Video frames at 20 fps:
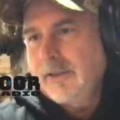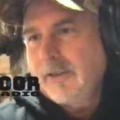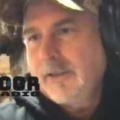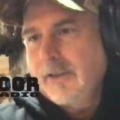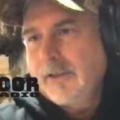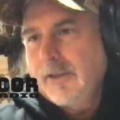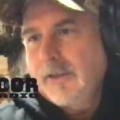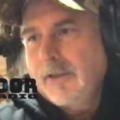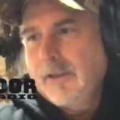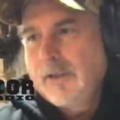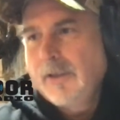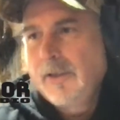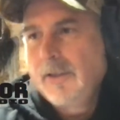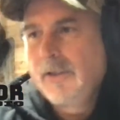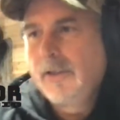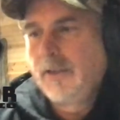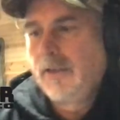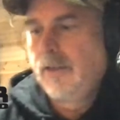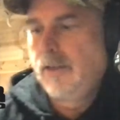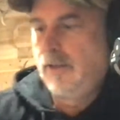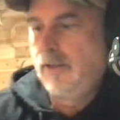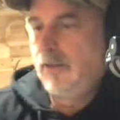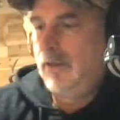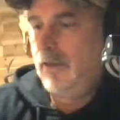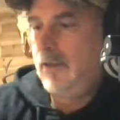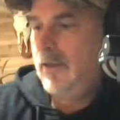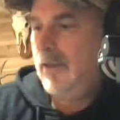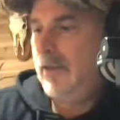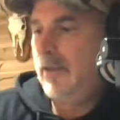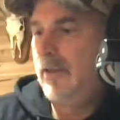
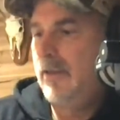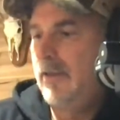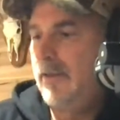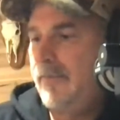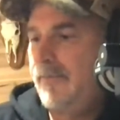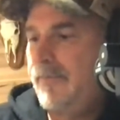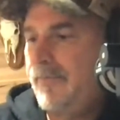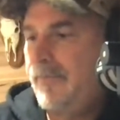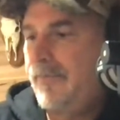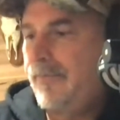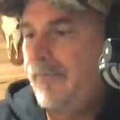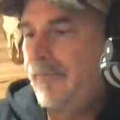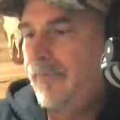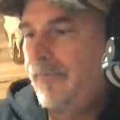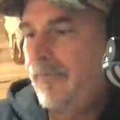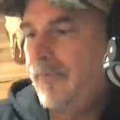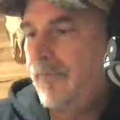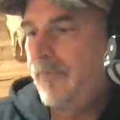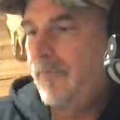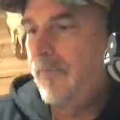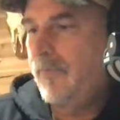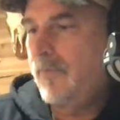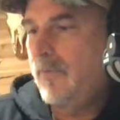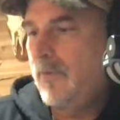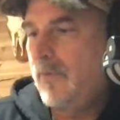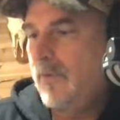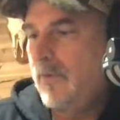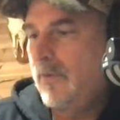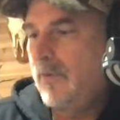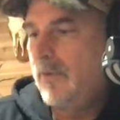
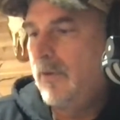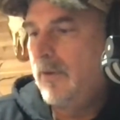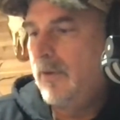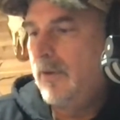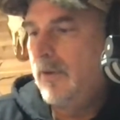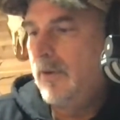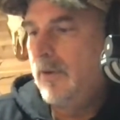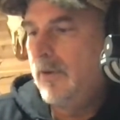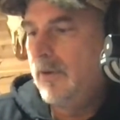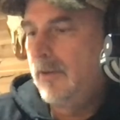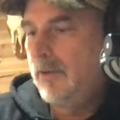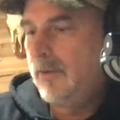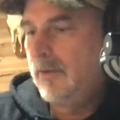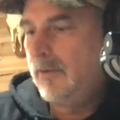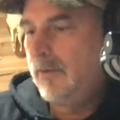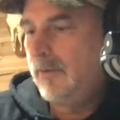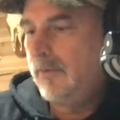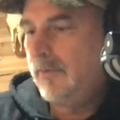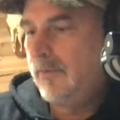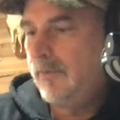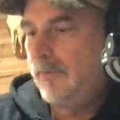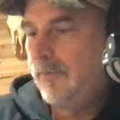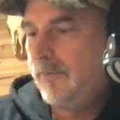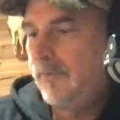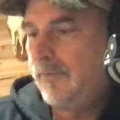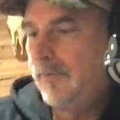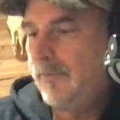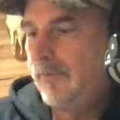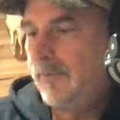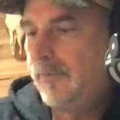
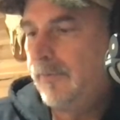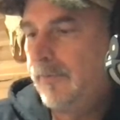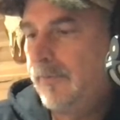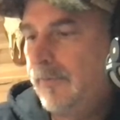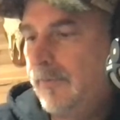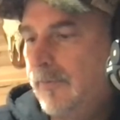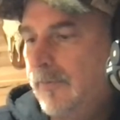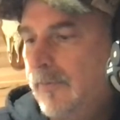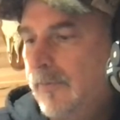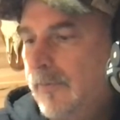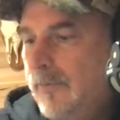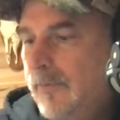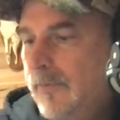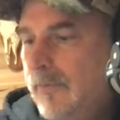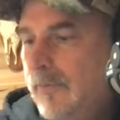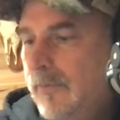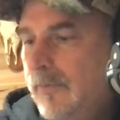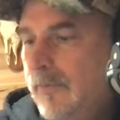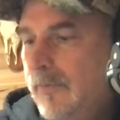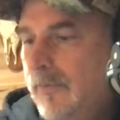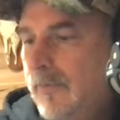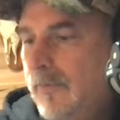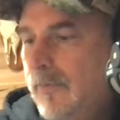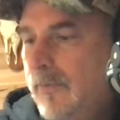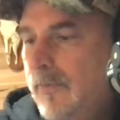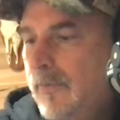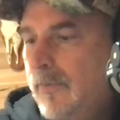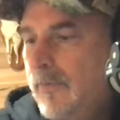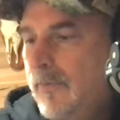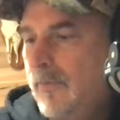
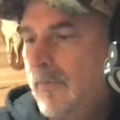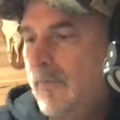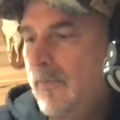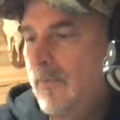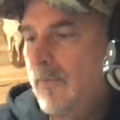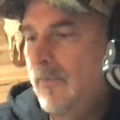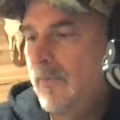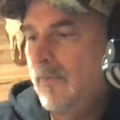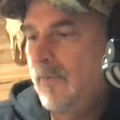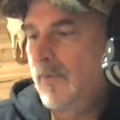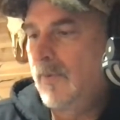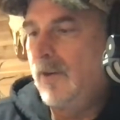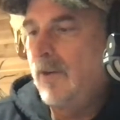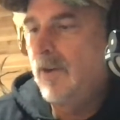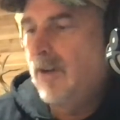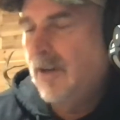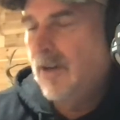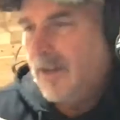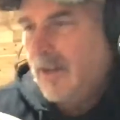[no speech]